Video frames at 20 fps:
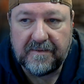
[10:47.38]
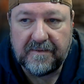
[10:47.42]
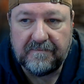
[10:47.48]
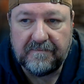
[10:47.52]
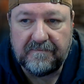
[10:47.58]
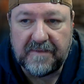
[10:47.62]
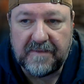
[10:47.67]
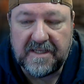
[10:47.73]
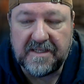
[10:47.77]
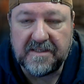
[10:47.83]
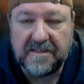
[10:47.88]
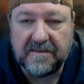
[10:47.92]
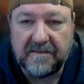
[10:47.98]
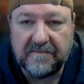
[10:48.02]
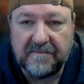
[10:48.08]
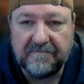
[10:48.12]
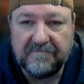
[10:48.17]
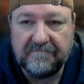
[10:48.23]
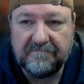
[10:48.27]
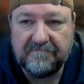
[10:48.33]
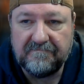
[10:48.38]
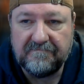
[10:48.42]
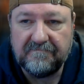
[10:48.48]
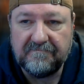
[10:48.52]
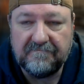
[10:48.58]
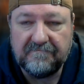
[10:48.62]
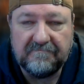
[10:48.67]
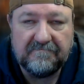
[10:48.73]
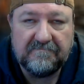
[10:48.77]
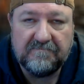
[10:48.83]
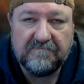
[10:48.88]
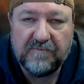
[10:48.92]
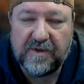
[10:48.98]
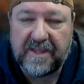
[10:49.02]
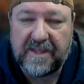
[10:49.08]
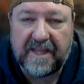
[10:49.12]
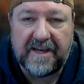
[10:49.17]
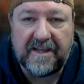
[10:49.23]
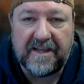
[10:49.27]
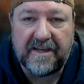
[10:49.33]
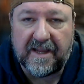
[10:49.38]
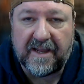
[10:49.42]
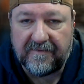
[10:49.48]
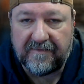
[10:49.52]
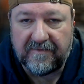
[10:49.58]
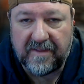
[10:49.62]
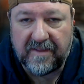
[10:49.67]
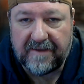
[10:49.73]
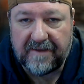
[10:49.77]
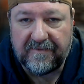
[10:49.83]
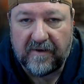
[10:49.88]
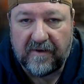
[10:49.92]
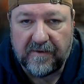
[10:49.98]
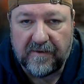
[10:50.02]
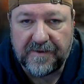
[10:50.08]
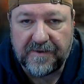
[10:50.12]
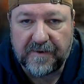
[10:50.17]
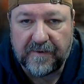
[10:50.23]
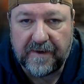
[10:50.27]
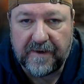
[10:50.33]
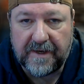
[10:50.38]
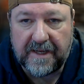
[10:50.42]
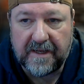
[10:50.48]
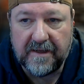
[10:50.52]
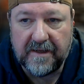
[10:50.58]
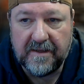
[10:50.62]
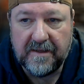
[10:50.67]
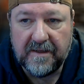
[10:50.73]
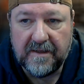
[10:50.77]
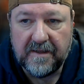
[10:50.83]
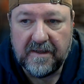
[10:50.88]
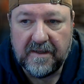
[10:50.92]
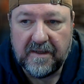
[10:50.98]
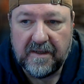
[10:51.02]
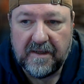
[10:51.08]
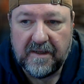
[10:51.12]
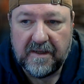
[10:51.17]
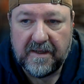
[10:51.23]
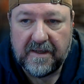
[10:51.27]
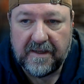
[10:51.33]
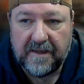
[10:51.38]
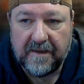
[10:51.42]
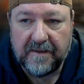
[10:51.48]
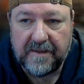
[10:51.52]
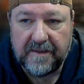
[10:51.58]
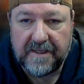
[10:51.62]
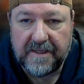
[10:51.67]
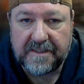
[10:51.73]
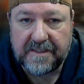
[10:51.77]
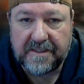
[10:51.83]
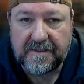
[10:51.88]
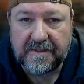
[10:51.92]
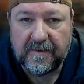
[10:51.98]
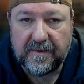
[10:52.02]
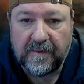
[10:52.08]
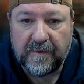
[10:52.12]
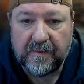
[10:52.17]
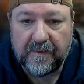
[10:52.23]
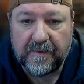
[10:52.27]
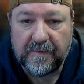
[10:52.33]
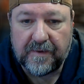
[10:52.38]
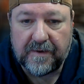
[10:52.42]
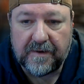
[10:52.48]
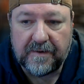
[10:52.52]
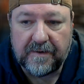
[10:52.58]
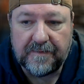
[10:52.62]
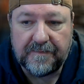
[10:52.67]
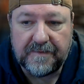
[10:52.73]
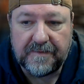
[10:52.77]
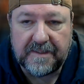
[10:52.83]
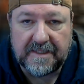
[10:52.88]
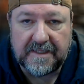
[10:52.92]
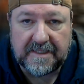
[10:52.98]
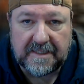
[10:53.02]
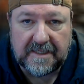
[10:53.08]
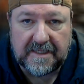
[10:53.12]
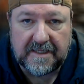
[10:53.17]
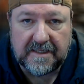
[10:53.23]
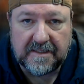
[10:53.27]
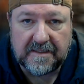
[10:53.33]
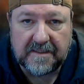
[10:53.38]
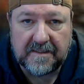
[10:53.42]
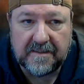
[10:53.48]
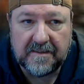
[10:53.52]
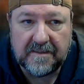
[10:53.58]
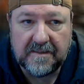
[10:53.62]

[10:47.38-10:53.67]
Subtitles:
these with any kind of life altering illness or disease.